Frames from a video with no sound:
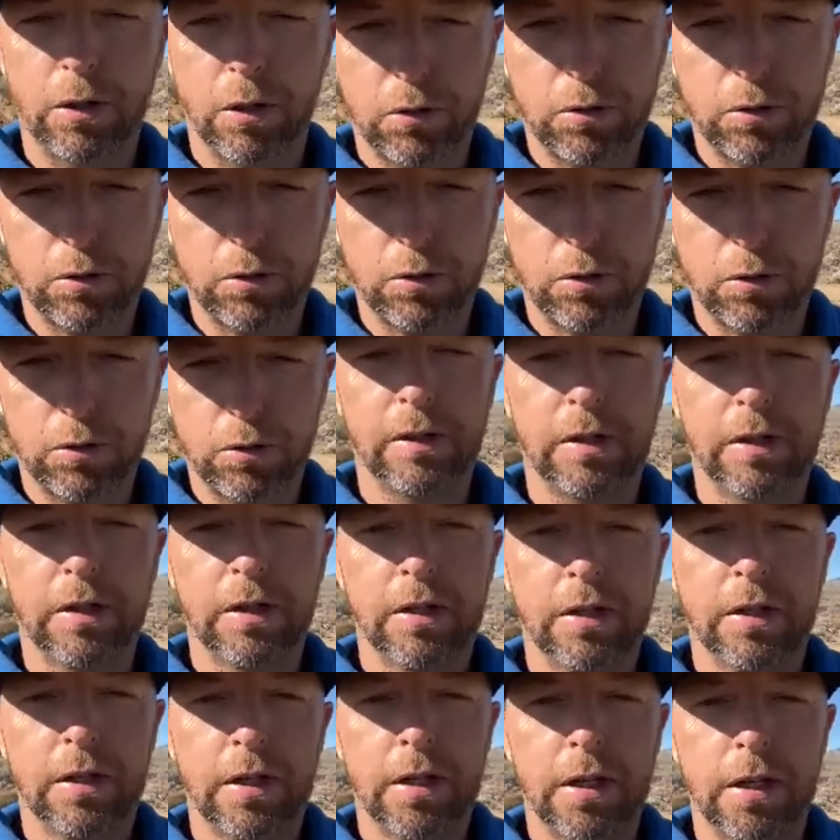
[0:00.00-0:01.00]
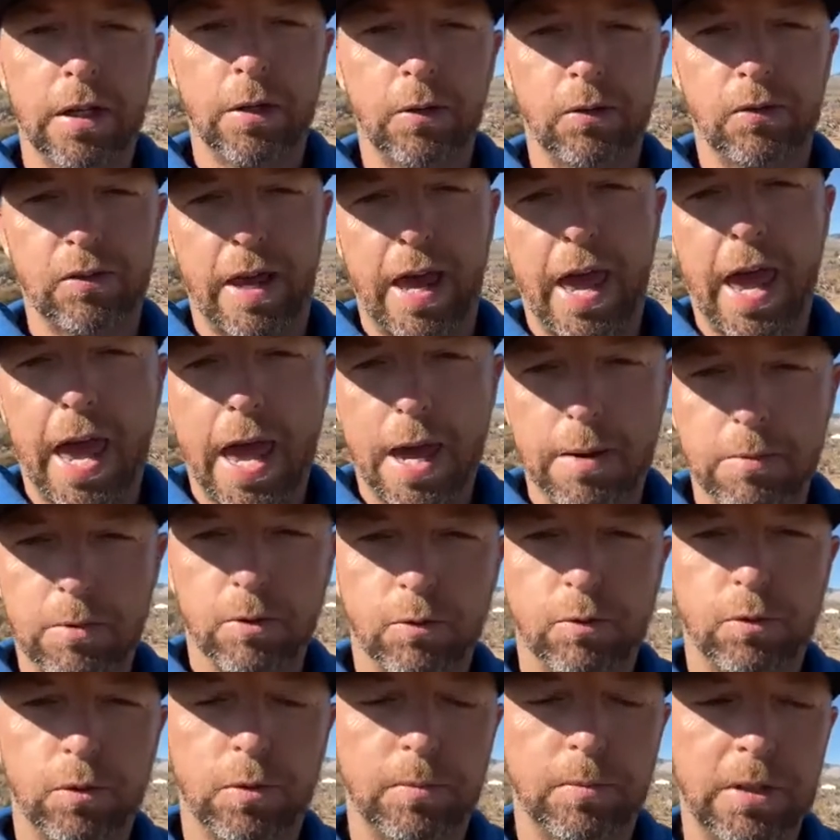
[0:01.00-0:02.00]
go through this, and it was a
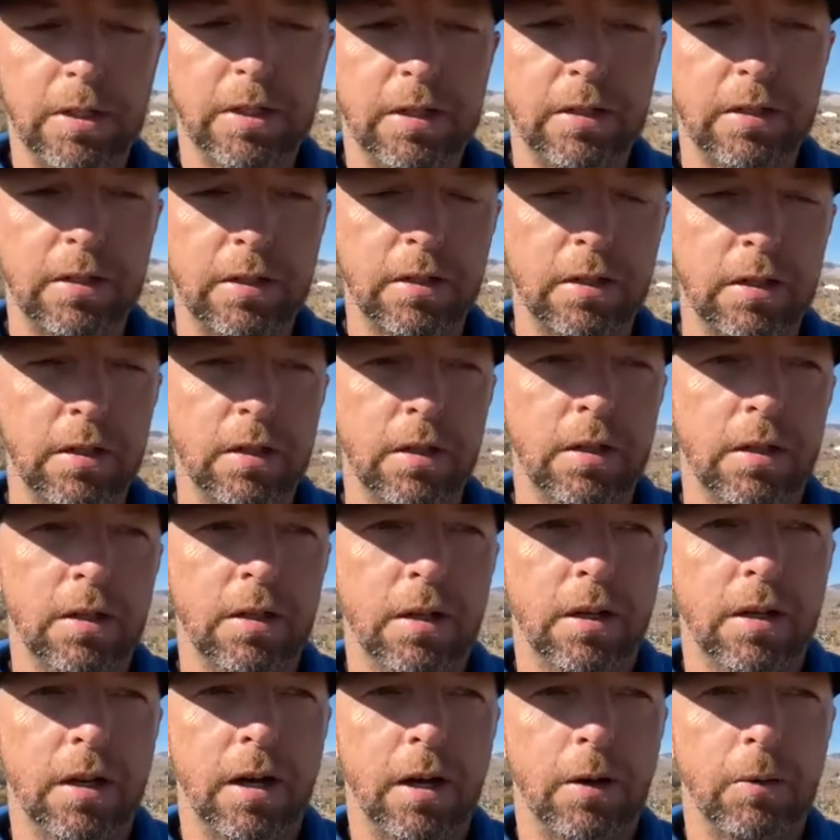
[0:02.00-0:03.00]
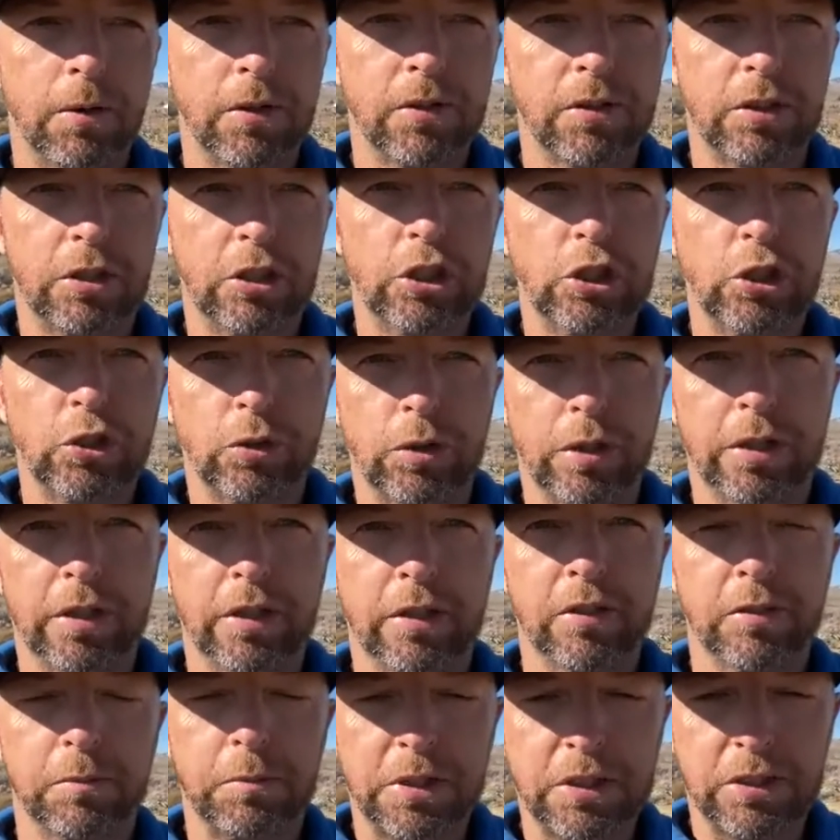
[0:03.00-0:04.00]
habit for me. I wasn't enjoying it
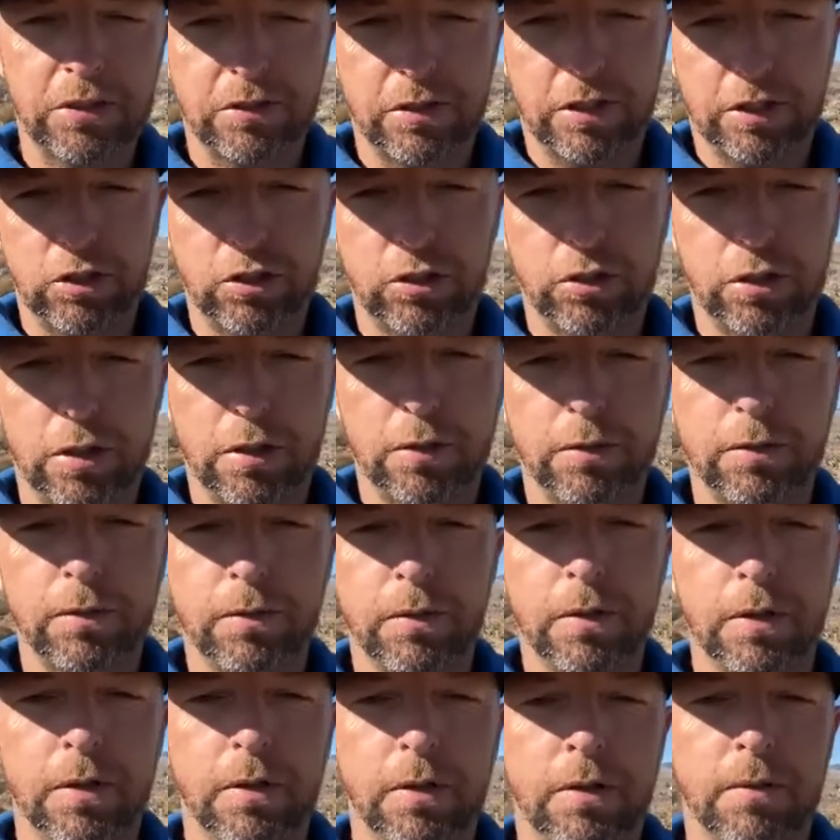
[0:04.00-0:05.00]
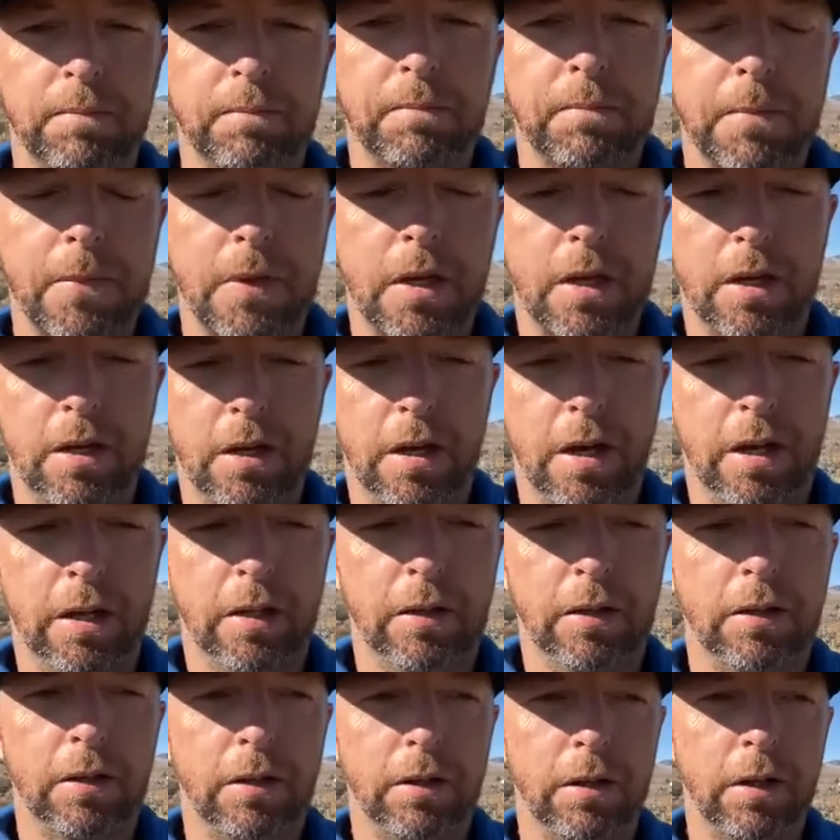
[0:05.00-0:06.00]
as much as I should have. And I
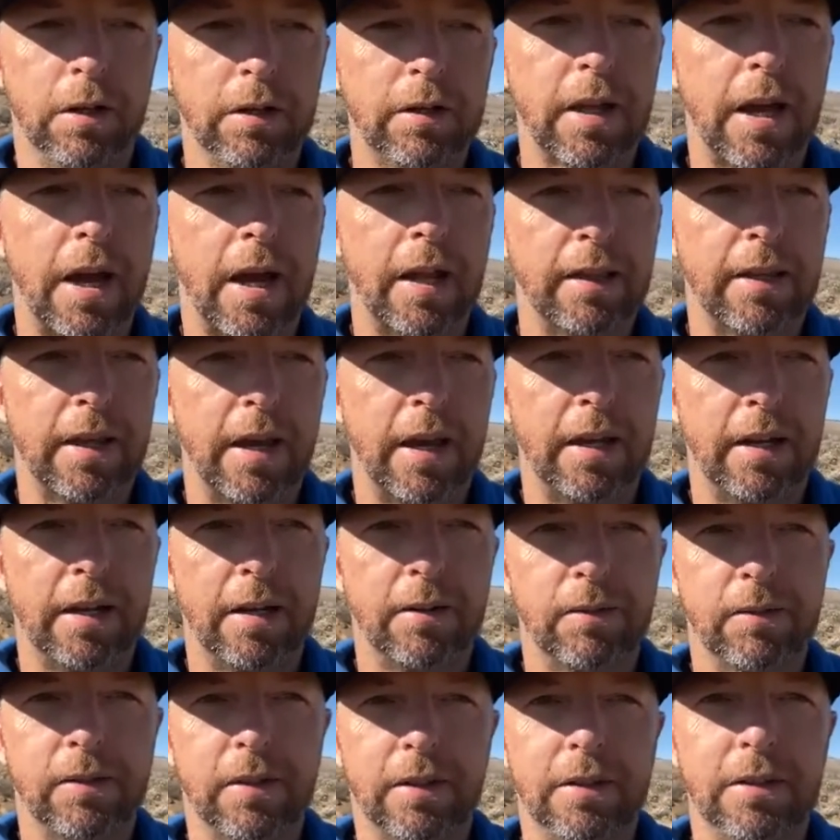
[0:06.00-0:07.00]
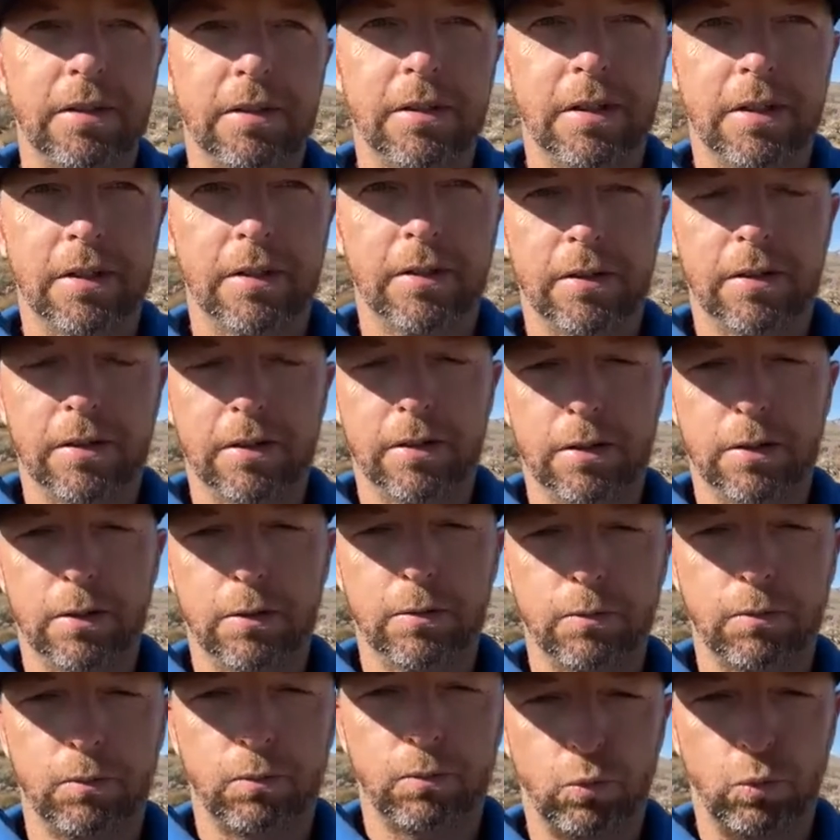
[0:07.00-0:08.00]
looked at that and I was like, the
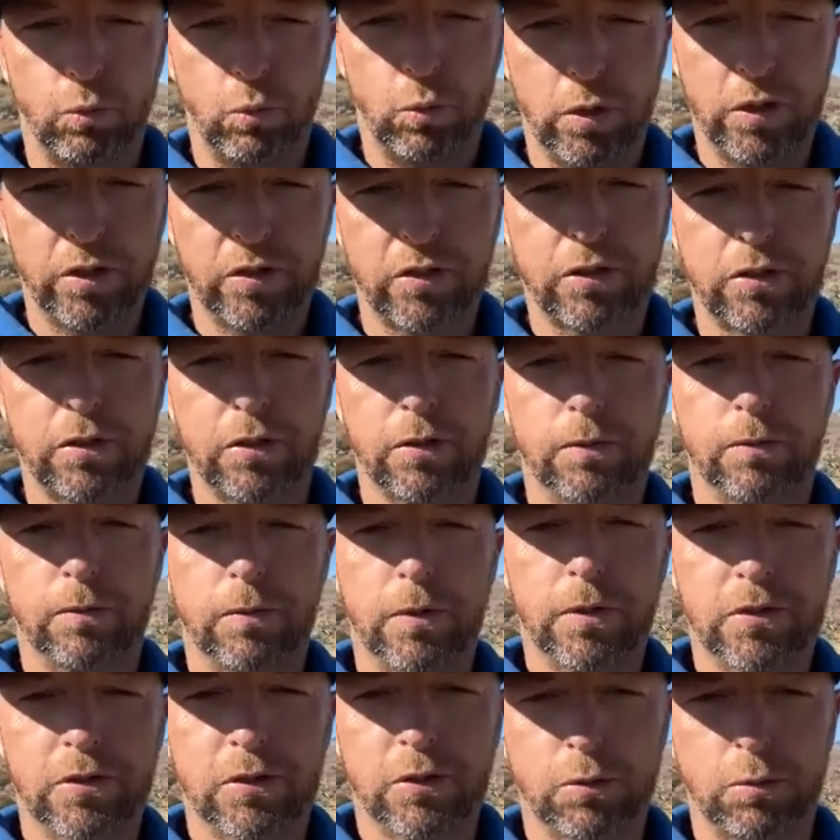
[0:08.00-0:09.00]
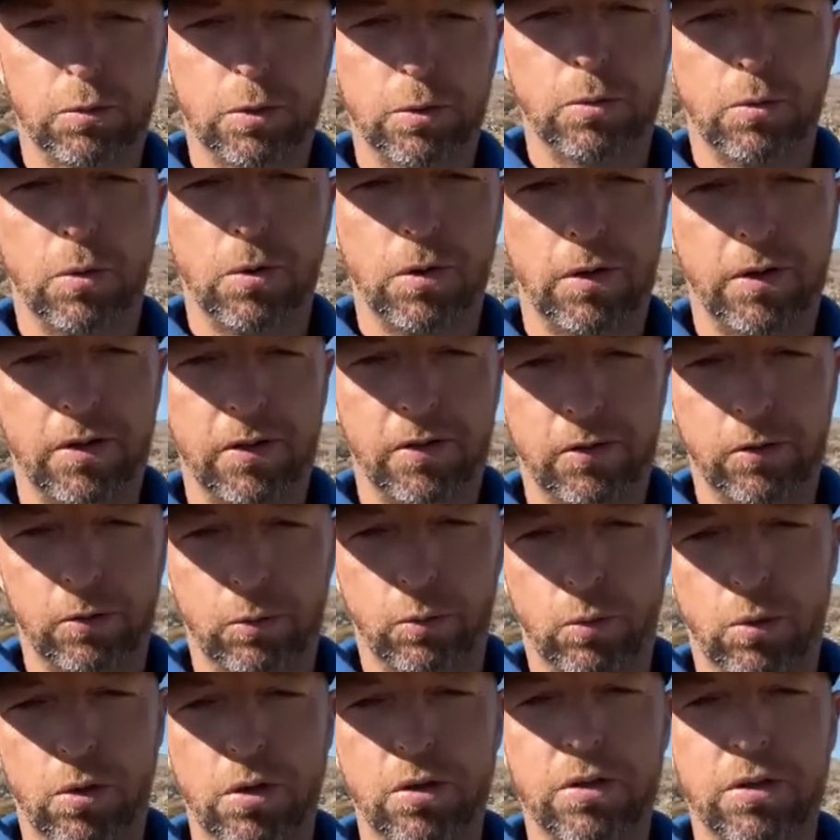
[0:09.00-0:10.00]
risk versus reward isn't
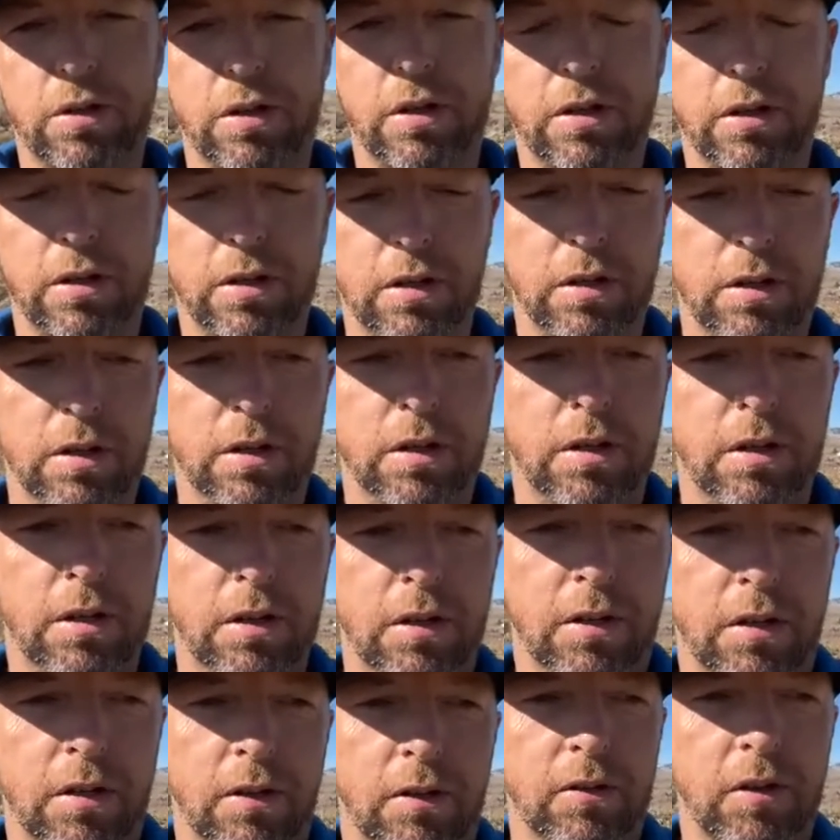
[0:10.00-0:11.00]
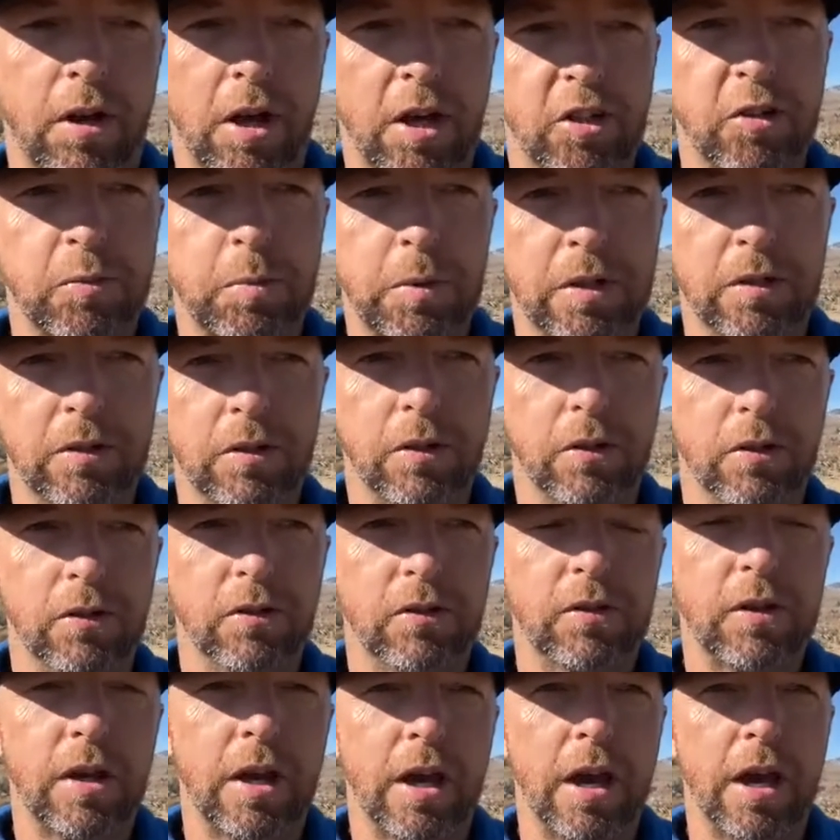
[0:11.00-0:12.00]
worth it. So I spent those